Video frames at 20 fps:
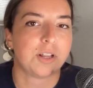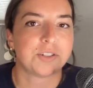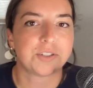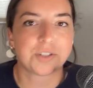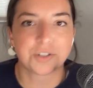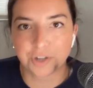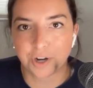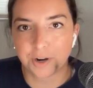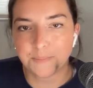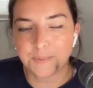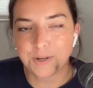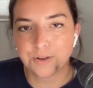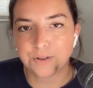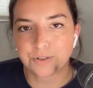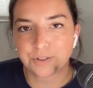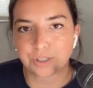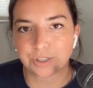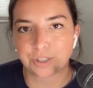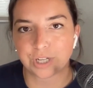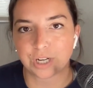there's a term in
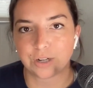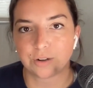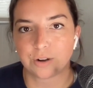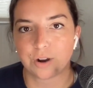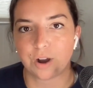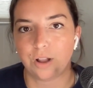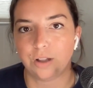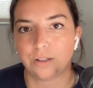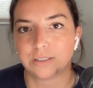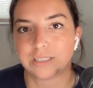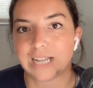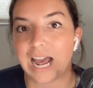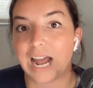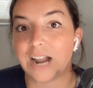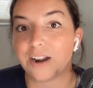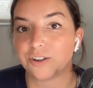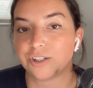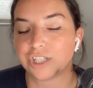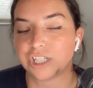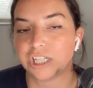nutrition called
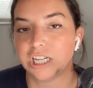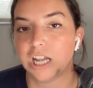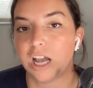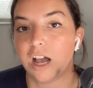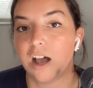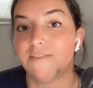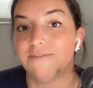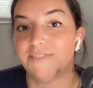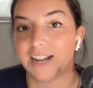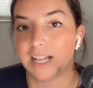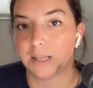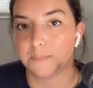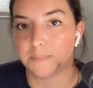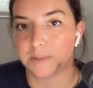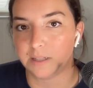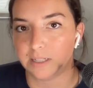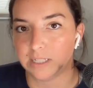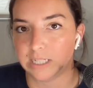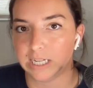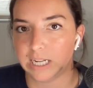energy
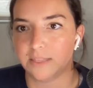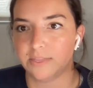availability,